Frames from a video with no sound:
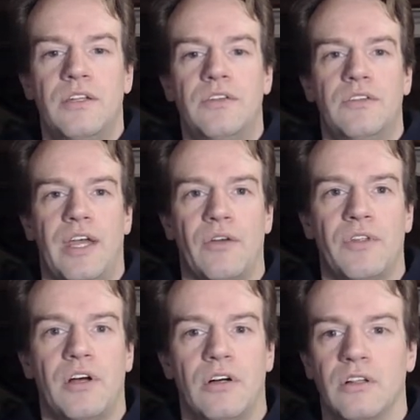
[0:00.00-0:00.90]
This is
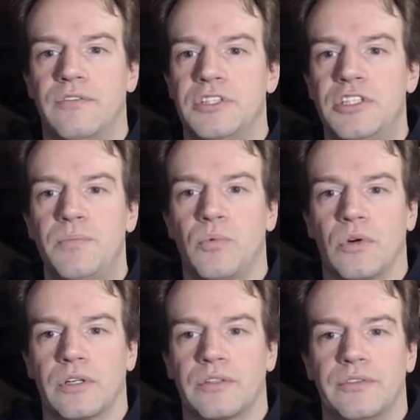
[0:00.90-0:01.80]
how the hull of a ship
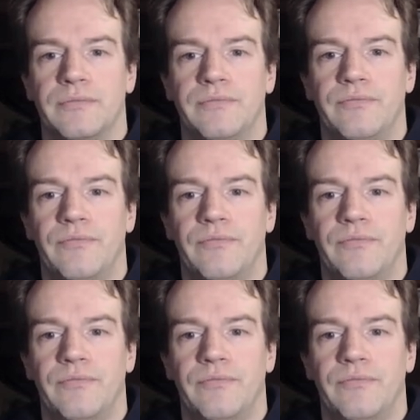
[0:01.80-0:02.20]
works.